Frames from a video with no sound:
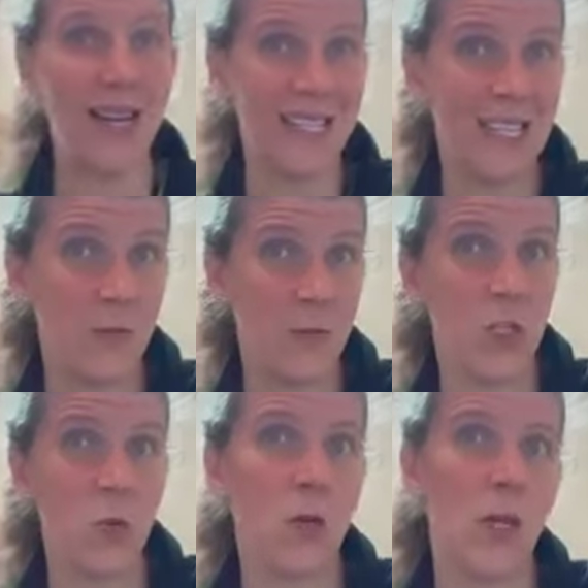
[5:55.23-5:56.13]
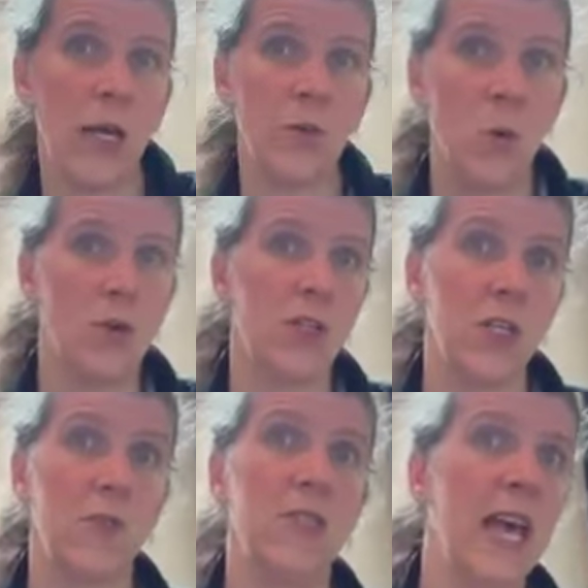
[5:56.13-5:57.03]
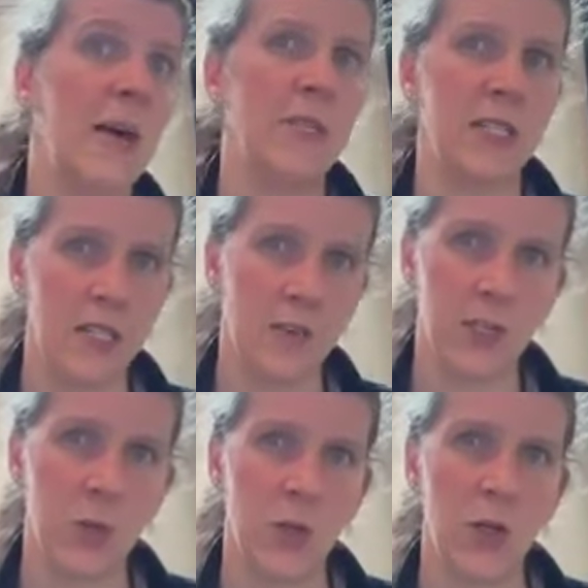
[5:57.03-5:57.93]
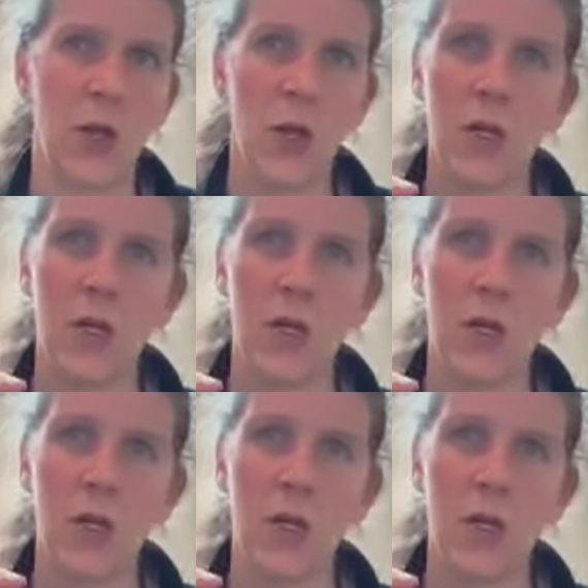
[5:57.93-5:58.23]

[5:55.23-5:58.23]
as an individual and what serves them as an individual.